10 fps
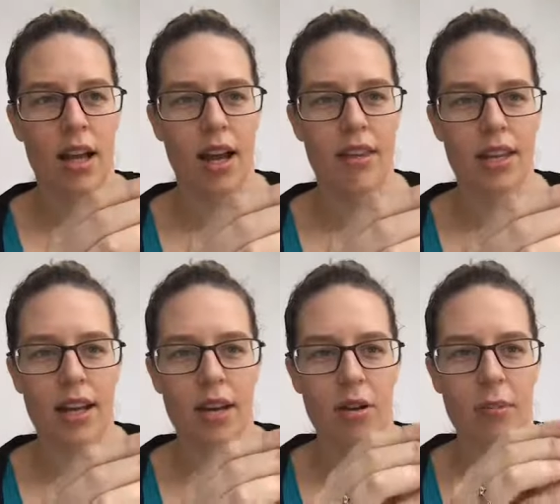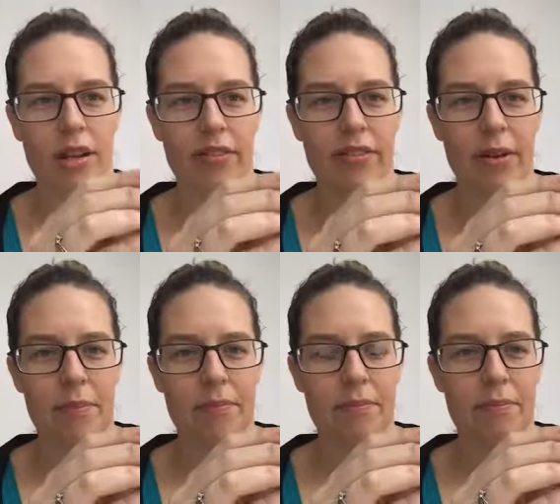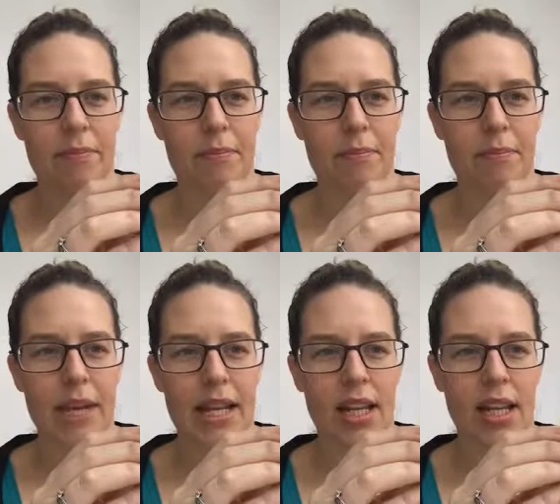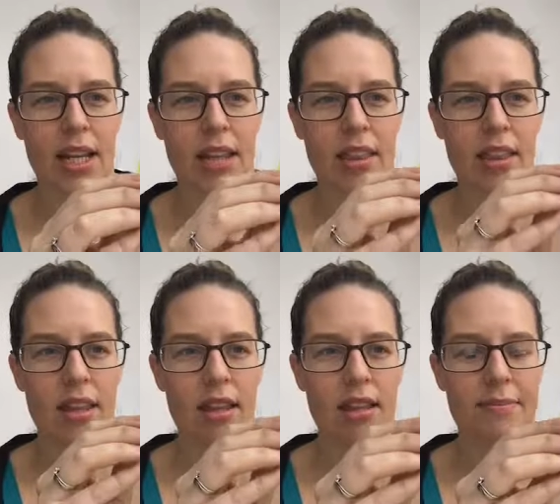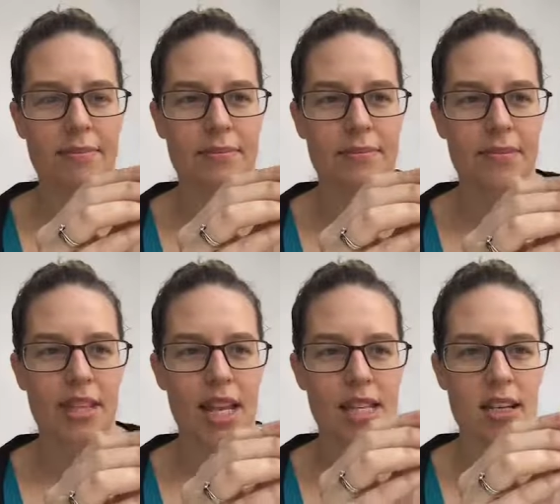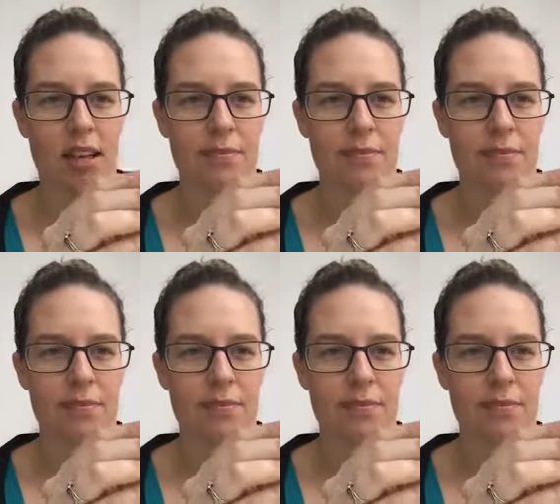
And then a little bit of bling in the centre.